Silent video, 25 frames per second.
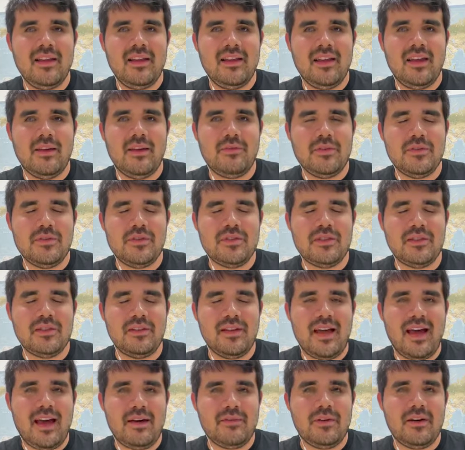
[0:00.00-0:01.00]
If you still
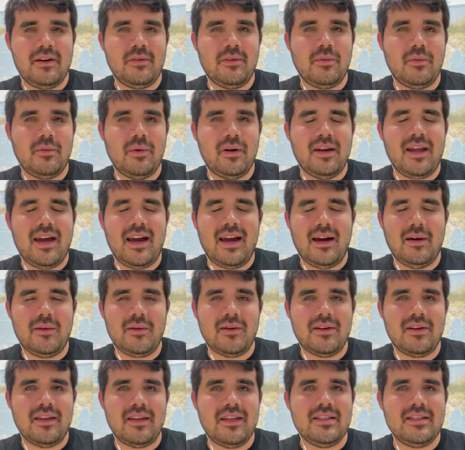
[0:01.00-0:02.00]
have a 1
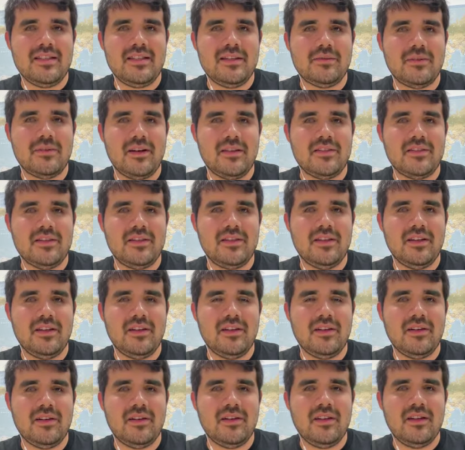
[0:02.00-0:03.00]
hour easy run to
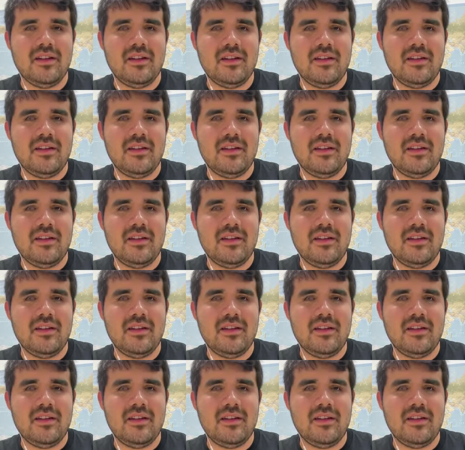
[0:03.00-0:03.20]
do,